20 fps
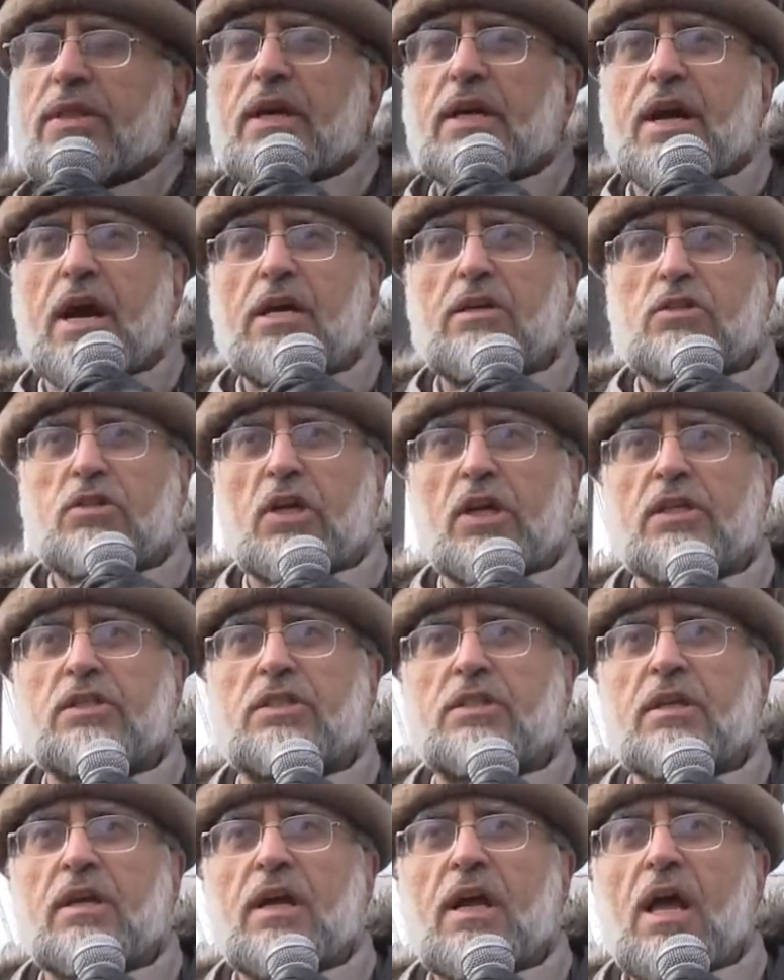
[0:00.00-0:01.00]
other
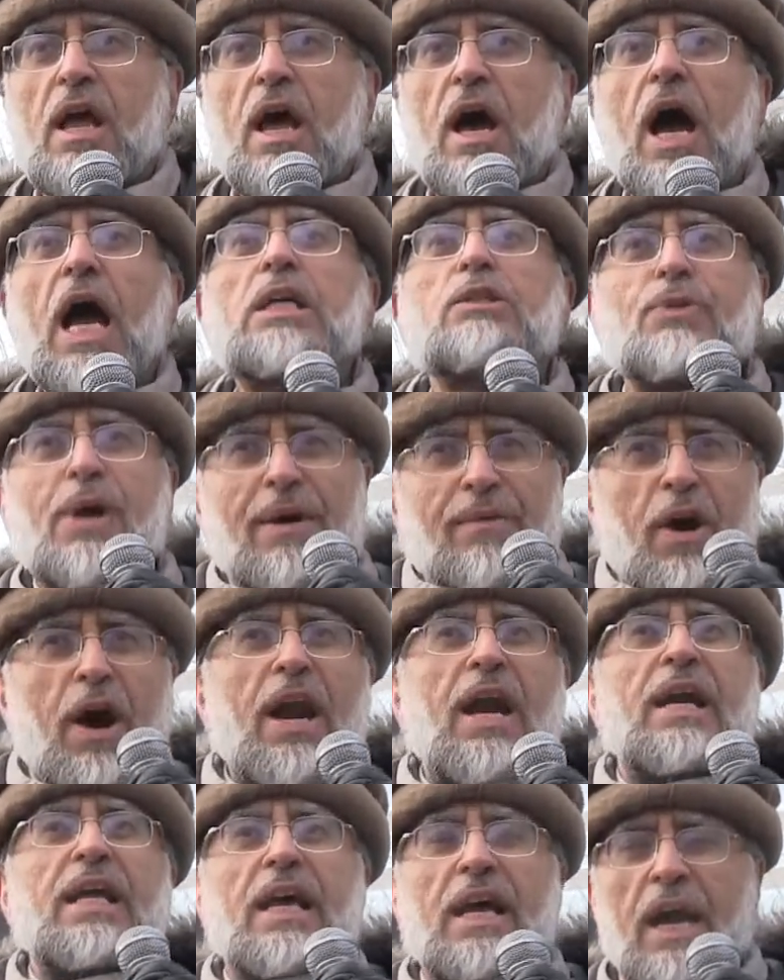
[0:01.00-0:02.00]
countries. As we have
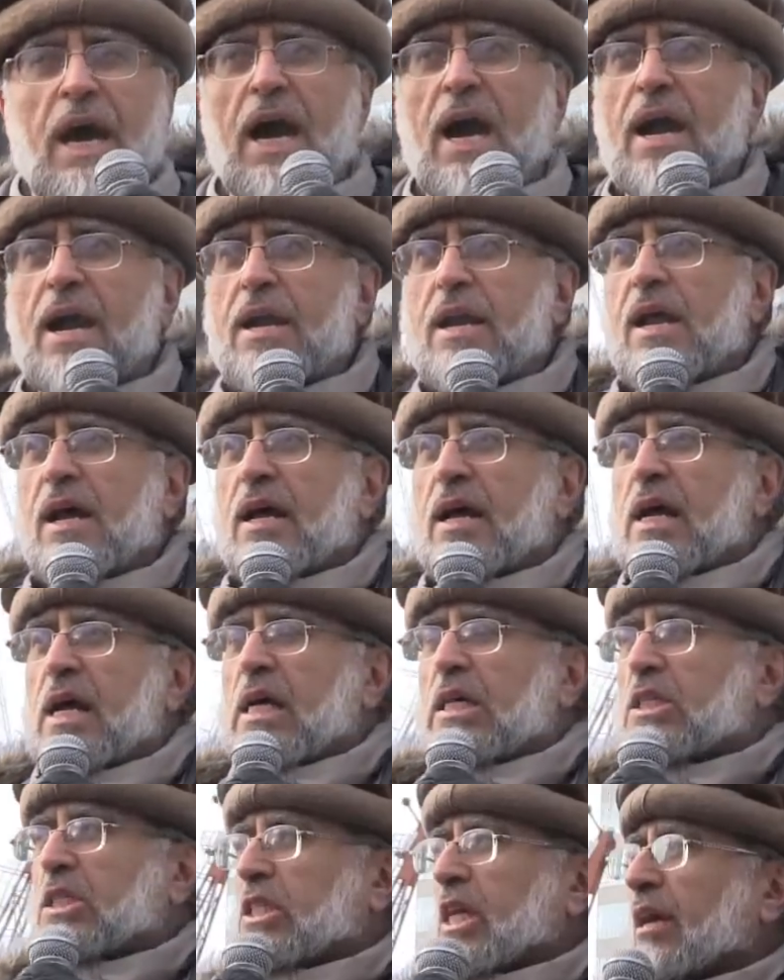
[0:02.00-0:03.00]
already heard,
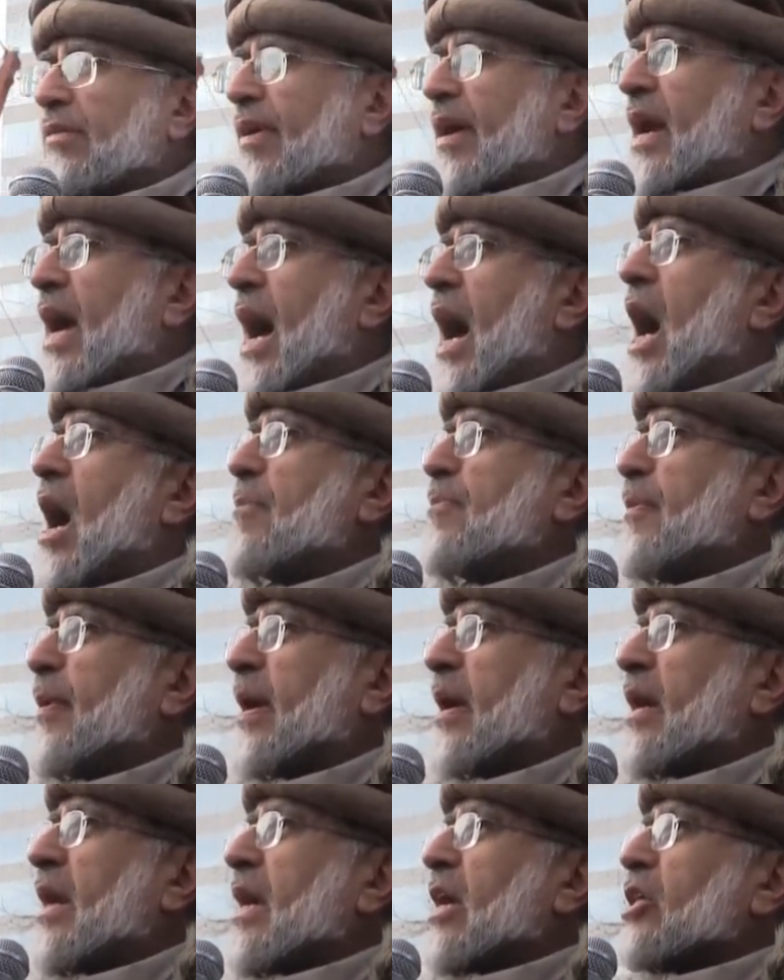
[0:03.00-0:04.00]
Stephen
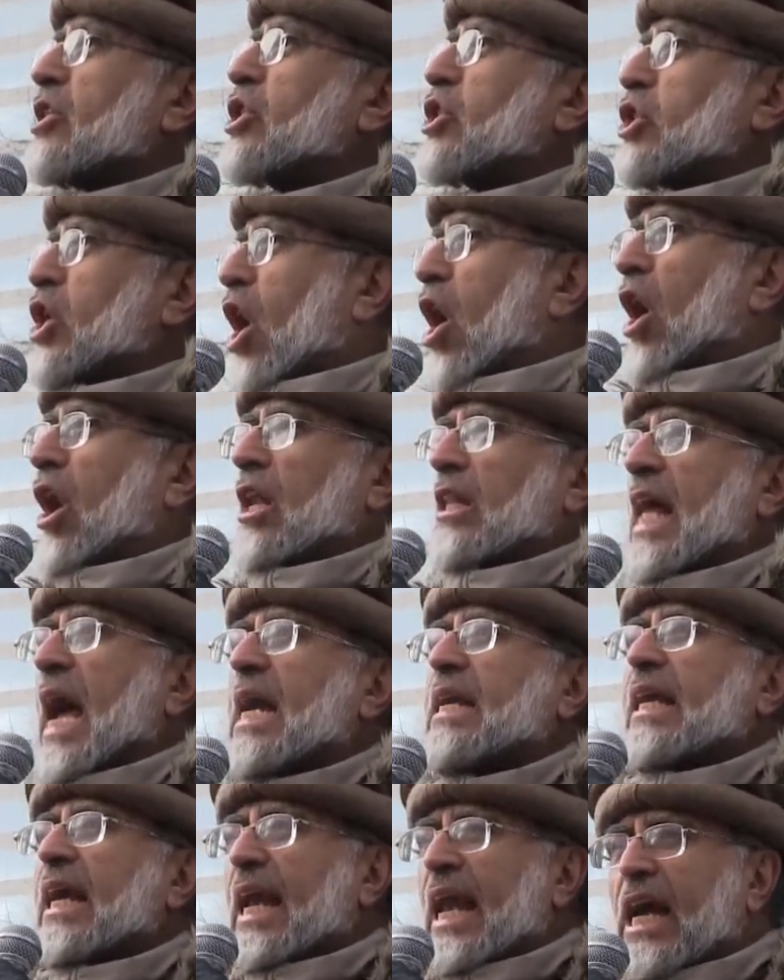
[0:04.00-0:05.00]
Harper stole
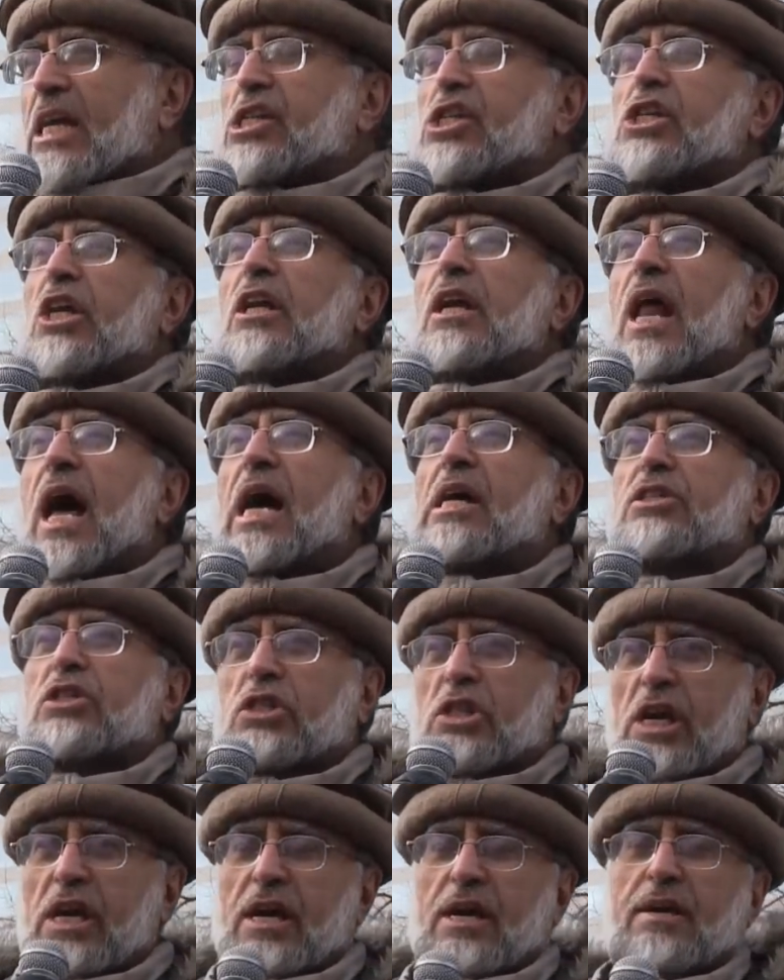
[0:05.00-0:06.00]
that election
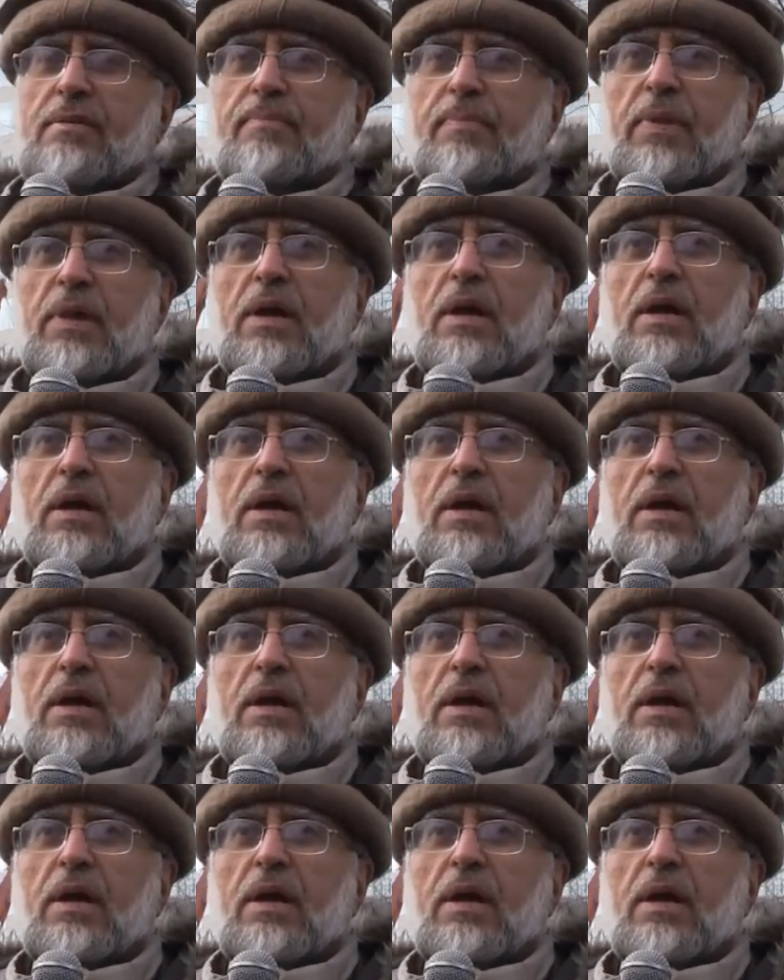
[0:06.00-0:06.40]
last year.